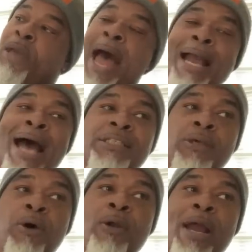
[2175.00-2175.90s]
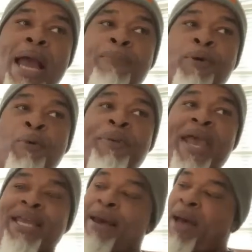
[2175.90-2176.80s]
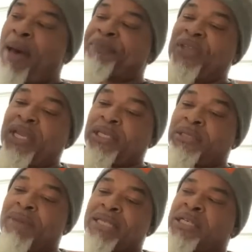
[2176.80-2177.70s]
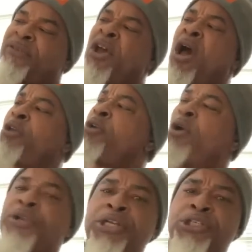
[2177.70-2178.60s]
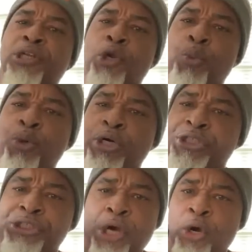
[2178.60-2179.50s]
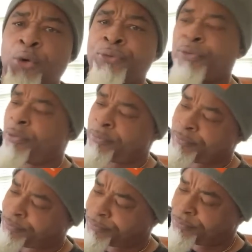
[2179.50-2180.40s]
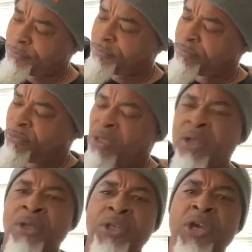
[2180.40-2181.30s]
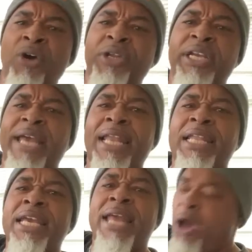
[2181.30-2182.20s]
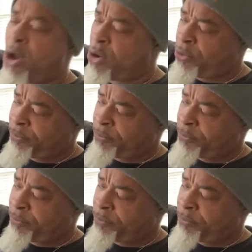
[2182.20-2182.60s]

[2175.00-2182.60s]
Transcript: I got solar, I got propane. I, am thinking to myself, you don't need your little wood stove. You don't need that. Leave that home.